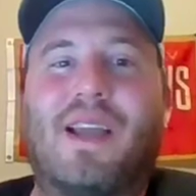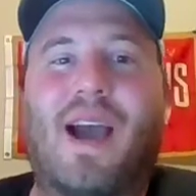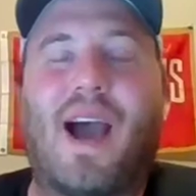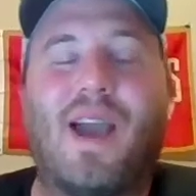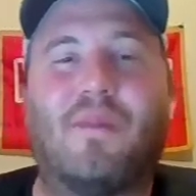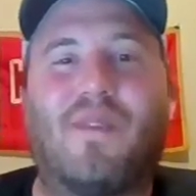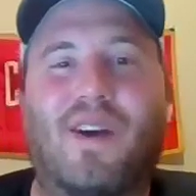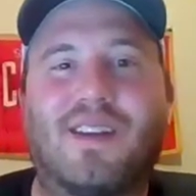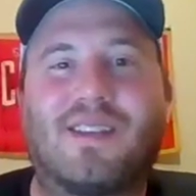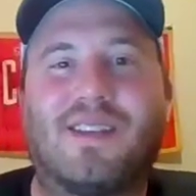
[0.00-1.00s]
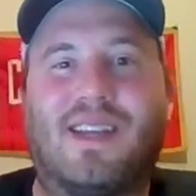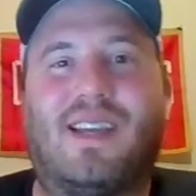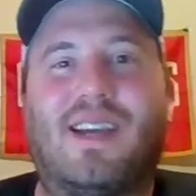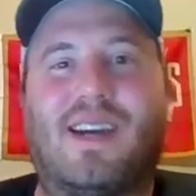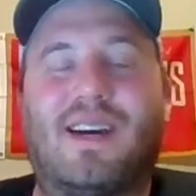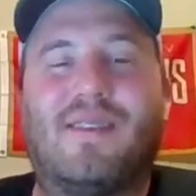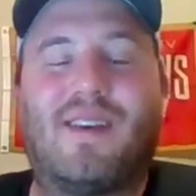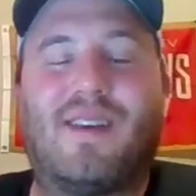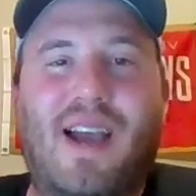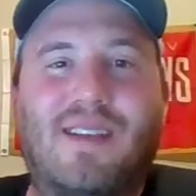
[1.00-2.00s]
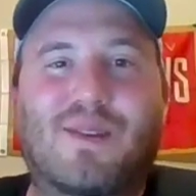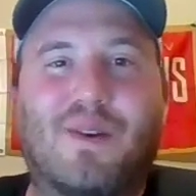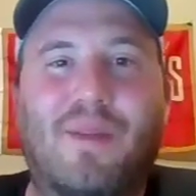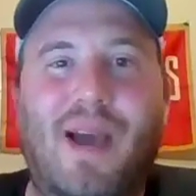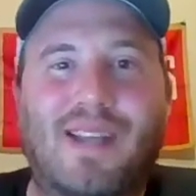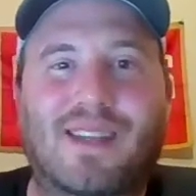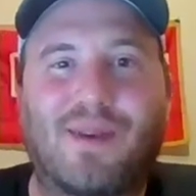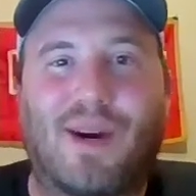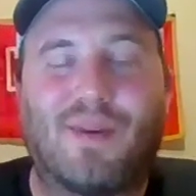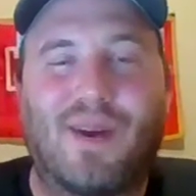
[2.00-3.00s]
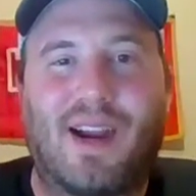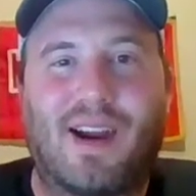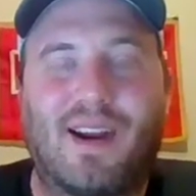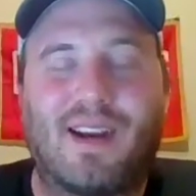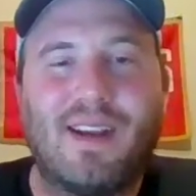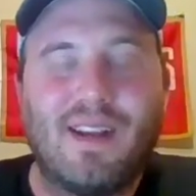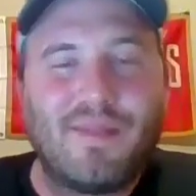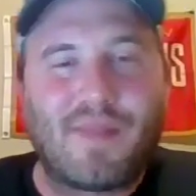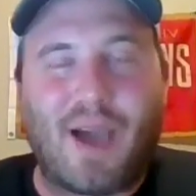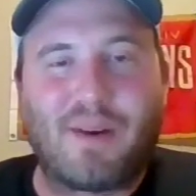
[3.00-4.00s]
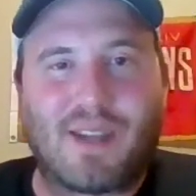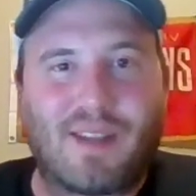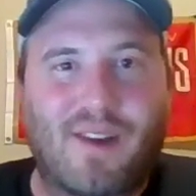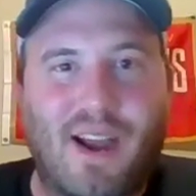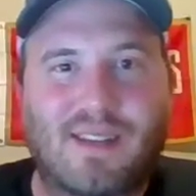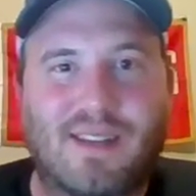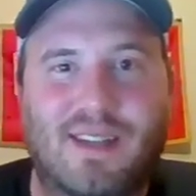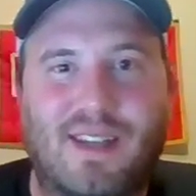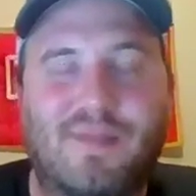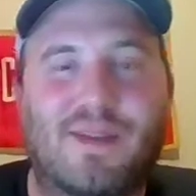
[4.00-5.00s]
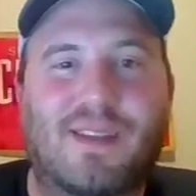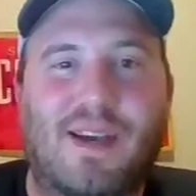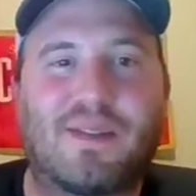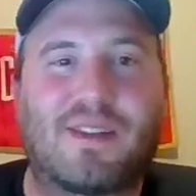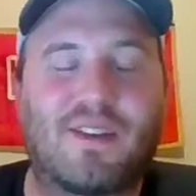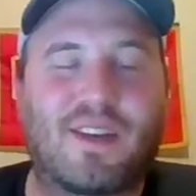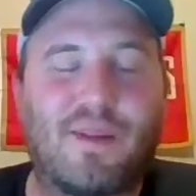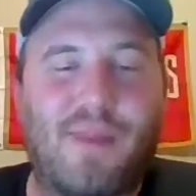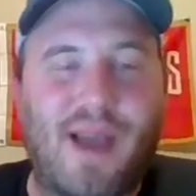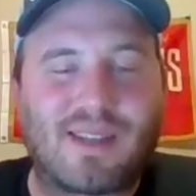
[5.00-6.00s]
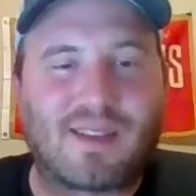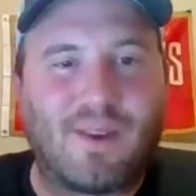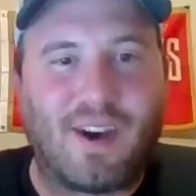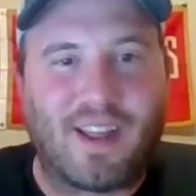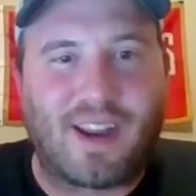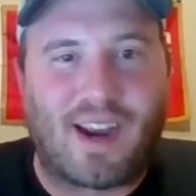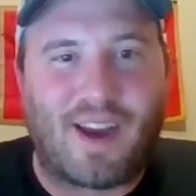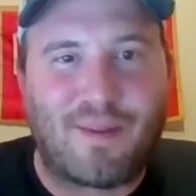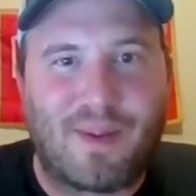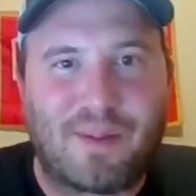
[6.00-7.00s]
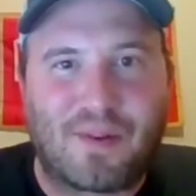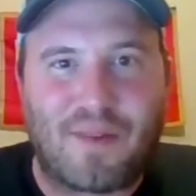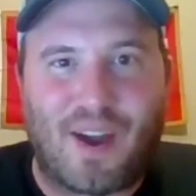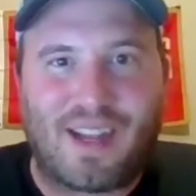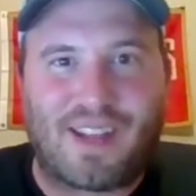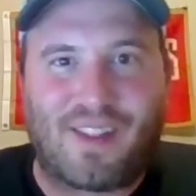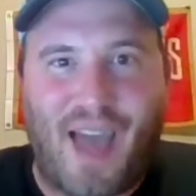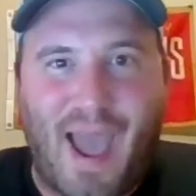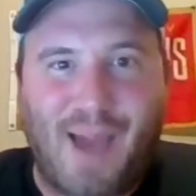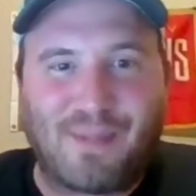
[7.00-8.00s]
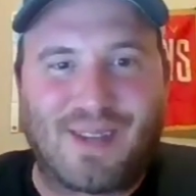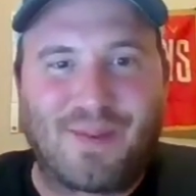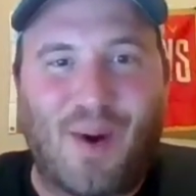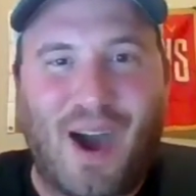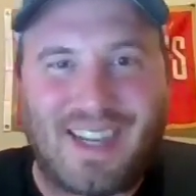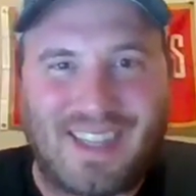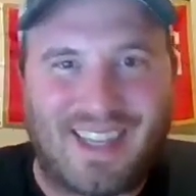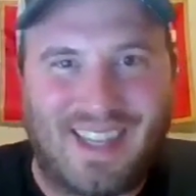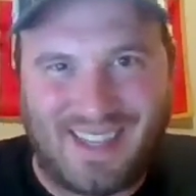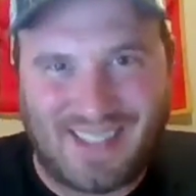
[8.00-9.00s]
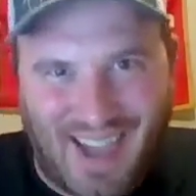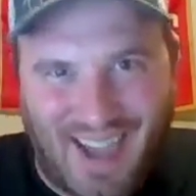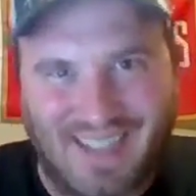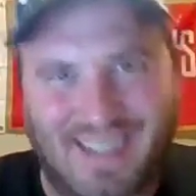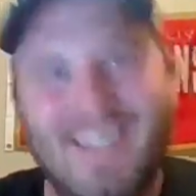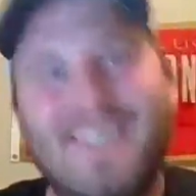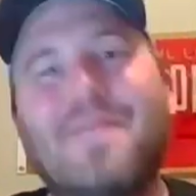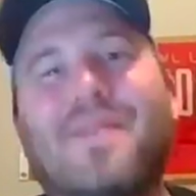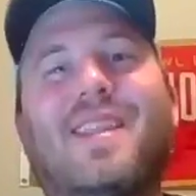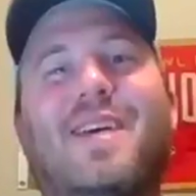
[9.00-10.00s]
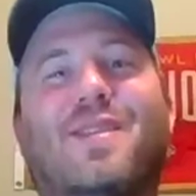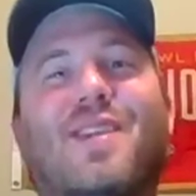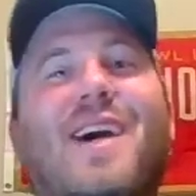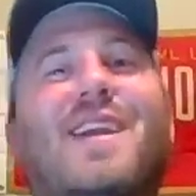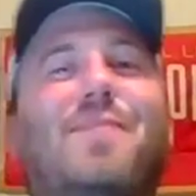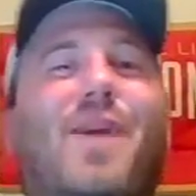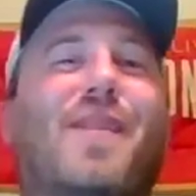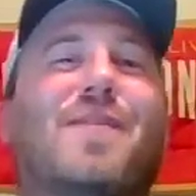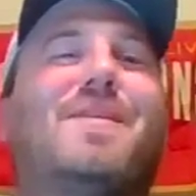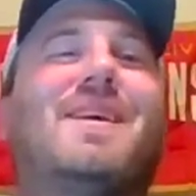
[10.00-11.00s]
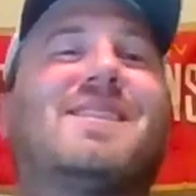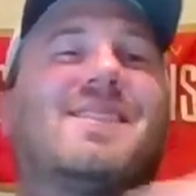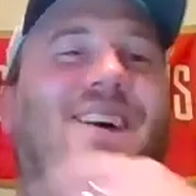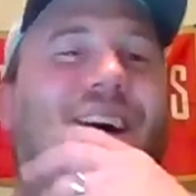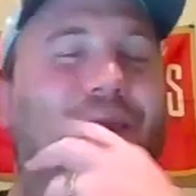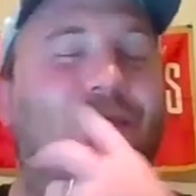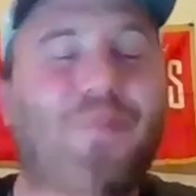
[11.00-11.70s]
high-up varsity high school basketball player, and I was on the wrestling team because I was so good at basketball. And I remember running laps and watching these guys, and they would line up on the baseline,